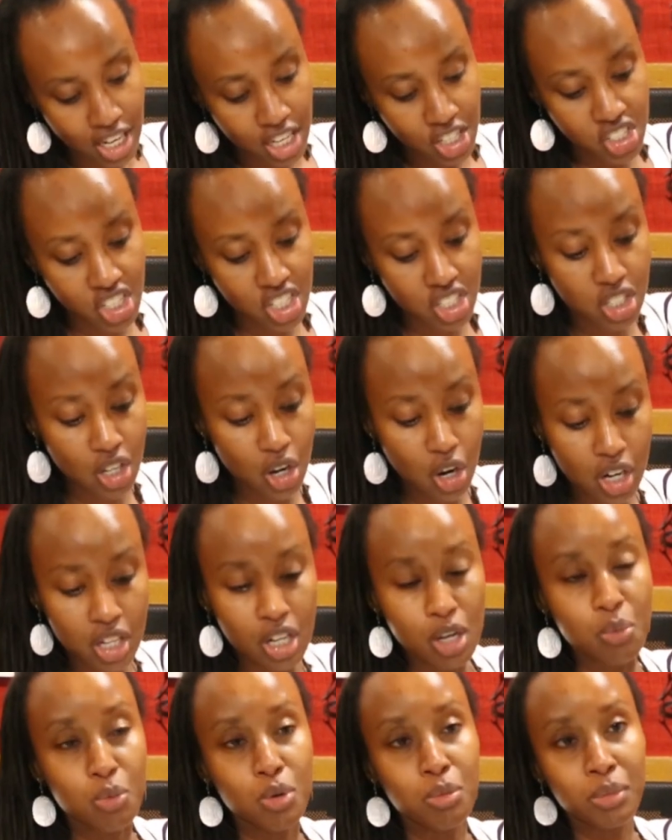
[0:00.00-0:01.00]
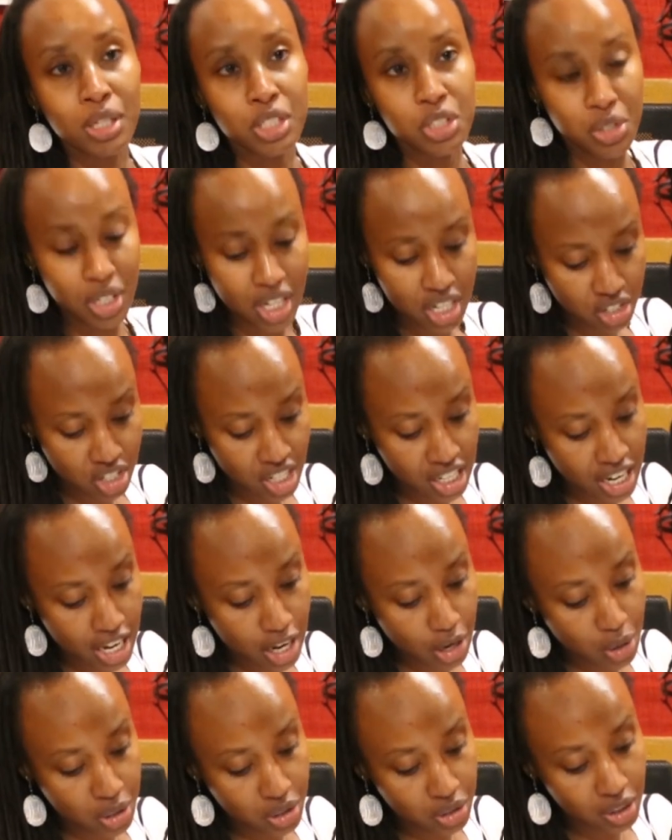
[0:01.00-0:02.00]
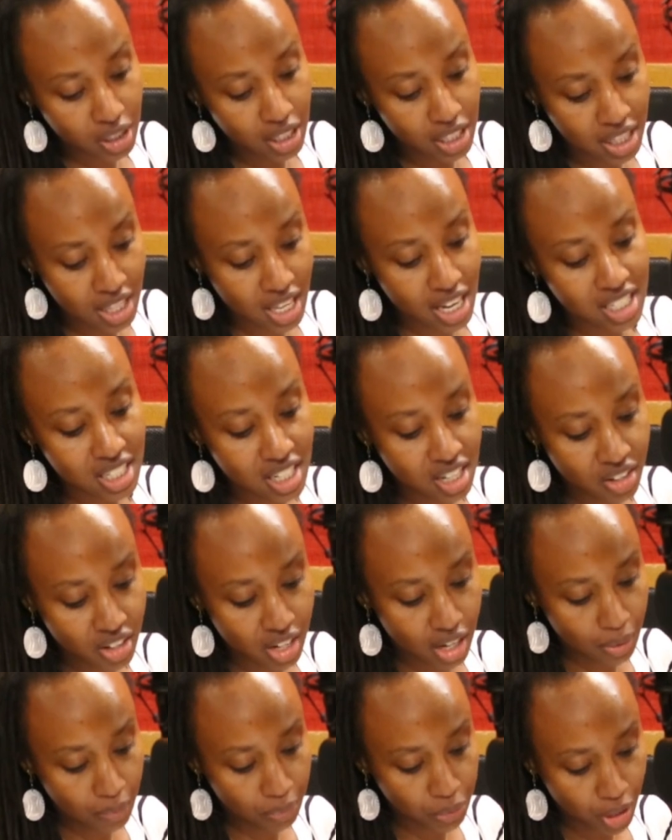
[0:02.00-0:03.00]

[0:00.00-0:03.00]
She is the only woman you can rely on in that area.